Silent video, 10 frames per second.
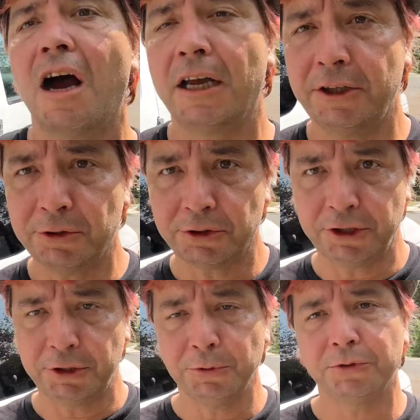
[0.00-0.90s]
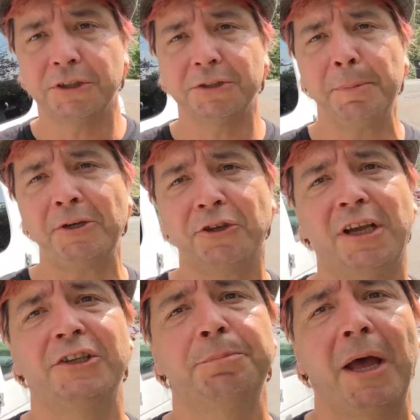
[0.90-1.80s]
I usually use a
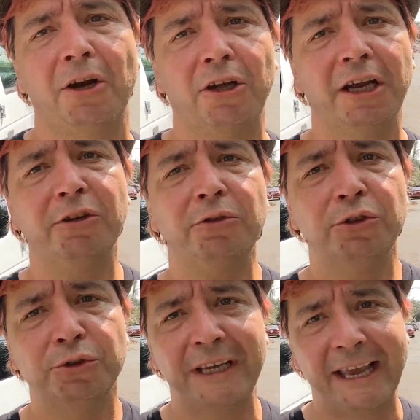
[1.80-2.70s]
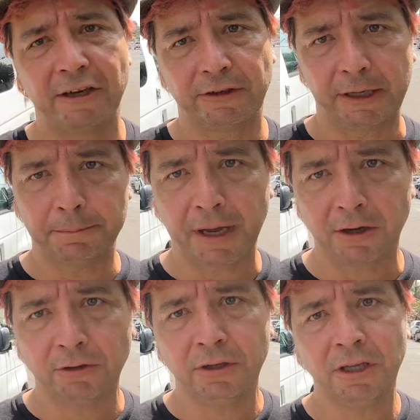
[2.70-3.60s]
specialized bottle. I don't use a Gatorade
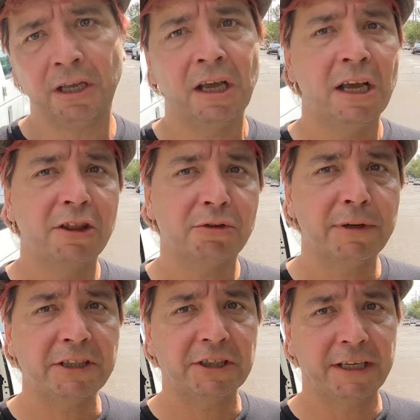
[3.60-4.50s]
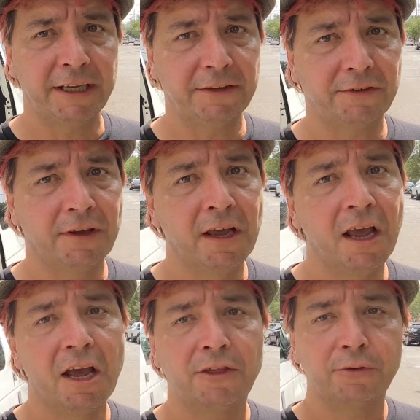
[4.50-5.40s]
bottle. The reason is
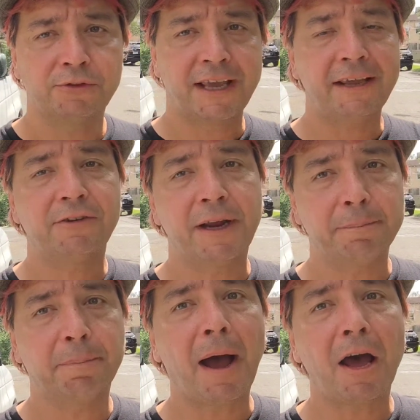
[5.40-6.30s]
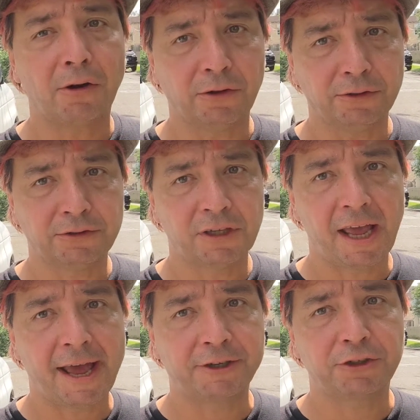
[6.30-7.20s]
those Gatorade bottles
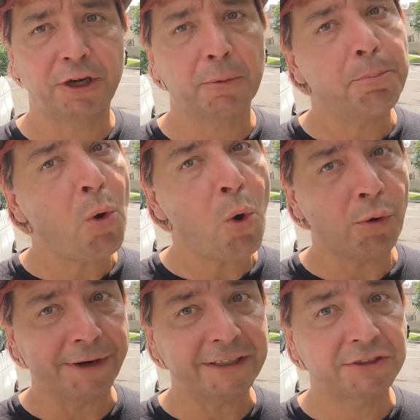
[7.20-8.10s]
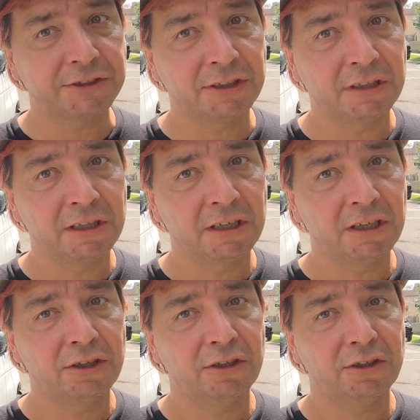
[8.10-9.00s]
actually are porous.
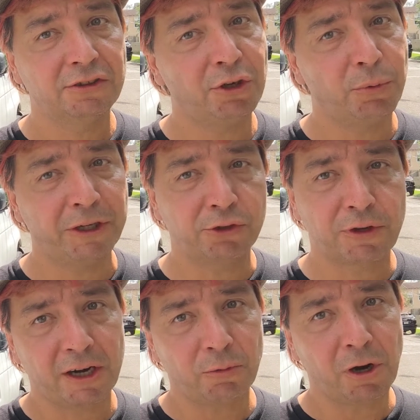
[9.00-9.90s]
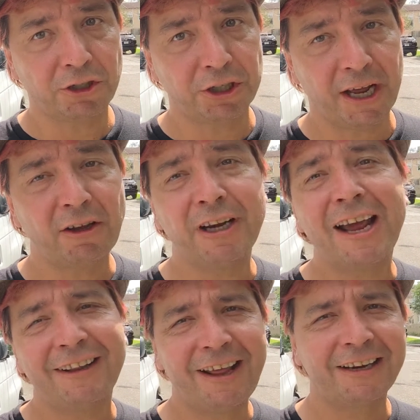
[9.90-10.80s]
So when you try to wash it out,
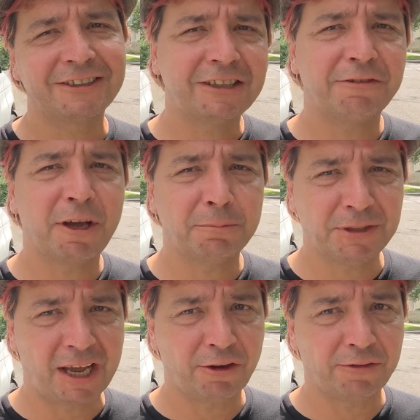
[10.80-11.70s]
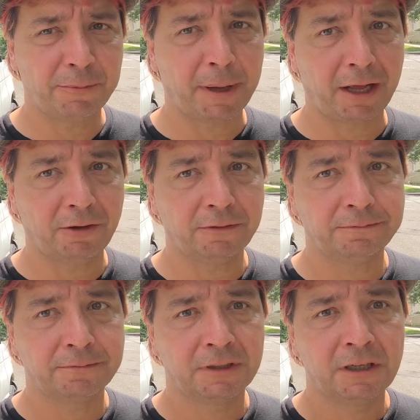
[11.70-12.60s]
not a lot of stuff comes out of the bottle.
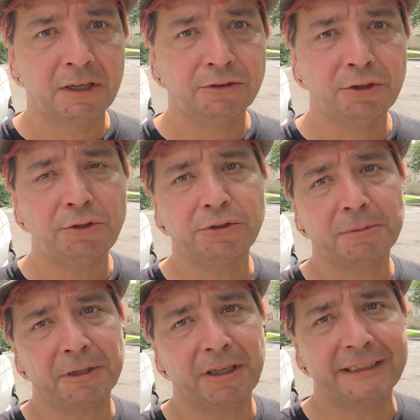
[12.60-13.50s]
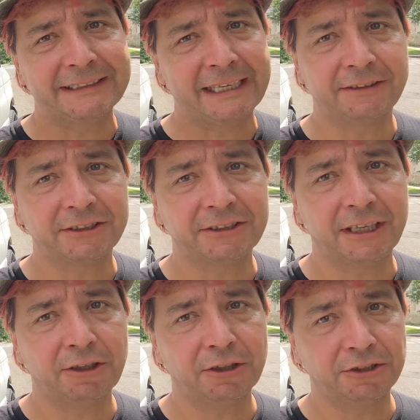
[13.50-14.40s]
So use something like stainless
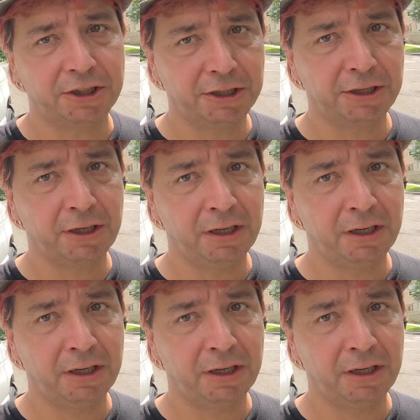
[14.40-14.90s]
steel is good,